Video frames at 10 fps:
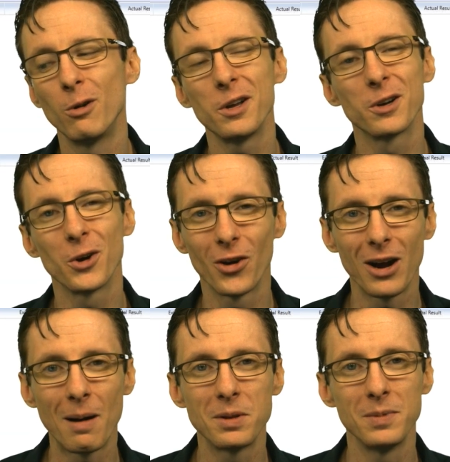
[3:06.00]
of what your
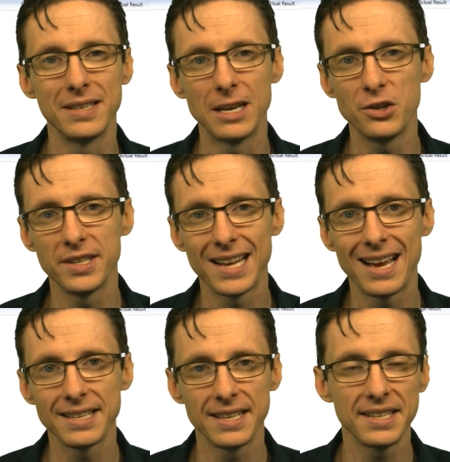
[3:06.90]
current optimization
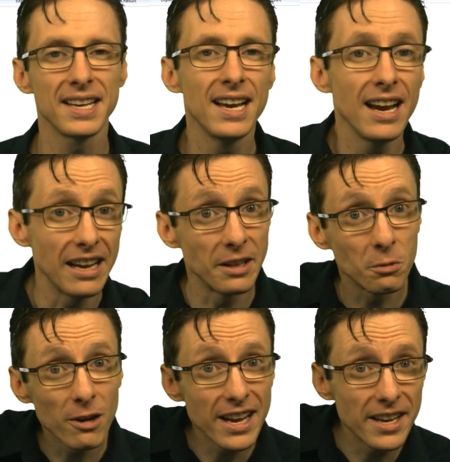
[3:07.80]
status is. And then
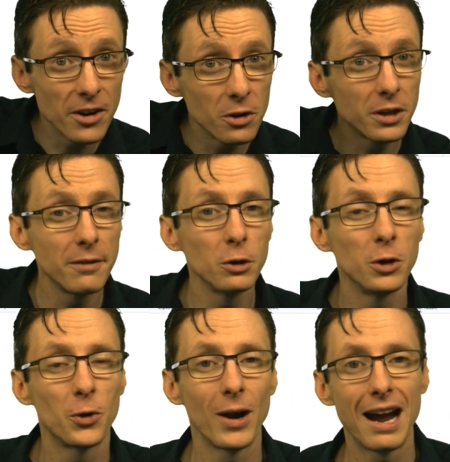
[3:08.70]
right here, it'll give you a
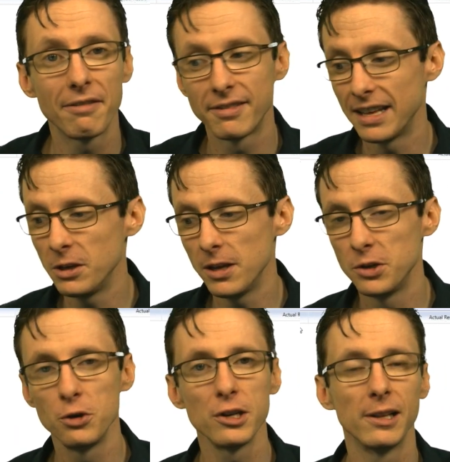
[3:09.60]
little graph that
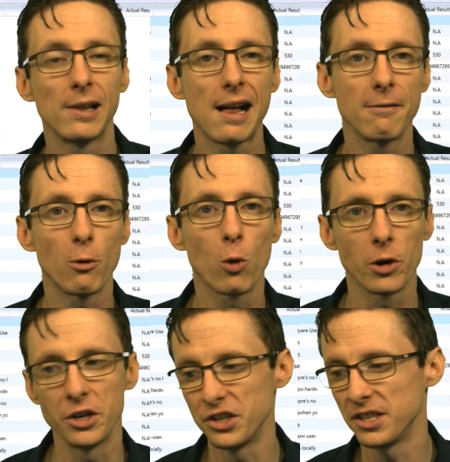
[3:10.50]
is usually a lot of
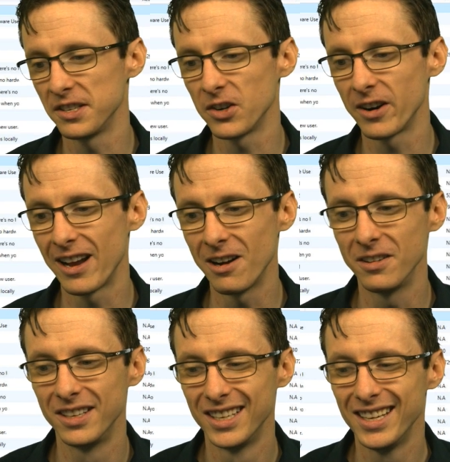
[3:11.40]
orange to start
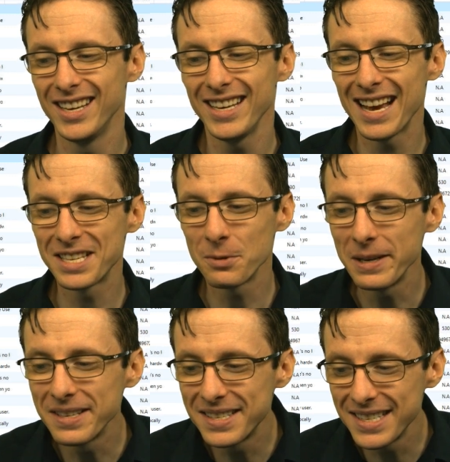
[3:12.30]
out. Yeah, so
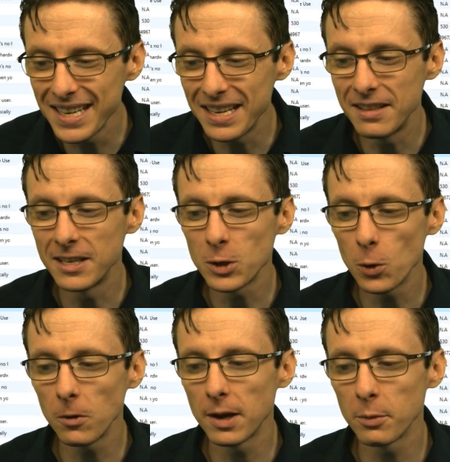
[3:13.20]
we could see the
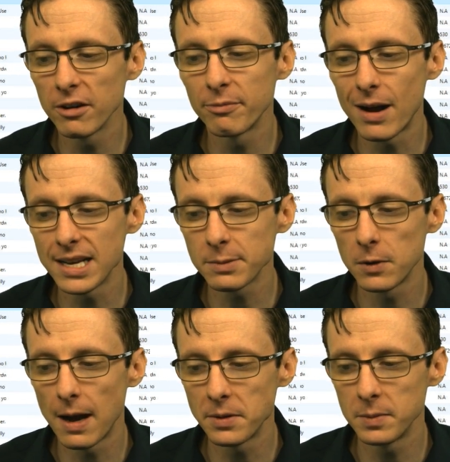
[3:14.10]
total number of
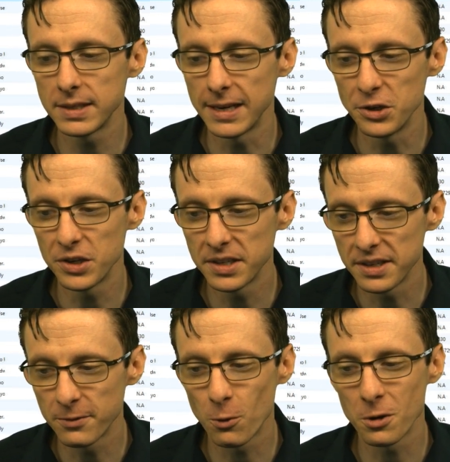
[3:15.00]
possible optimizations
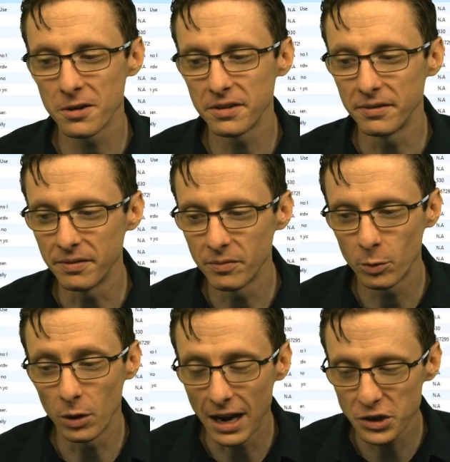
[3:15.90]
is 400 and,
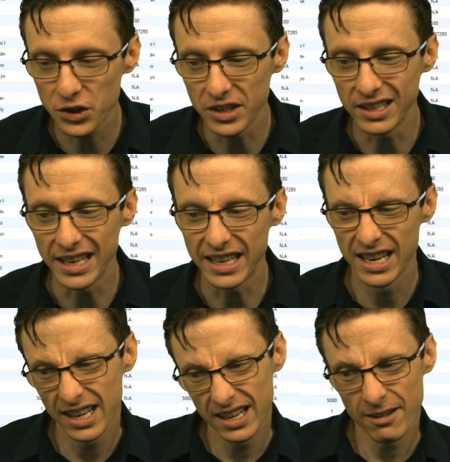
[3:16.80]
well, actually like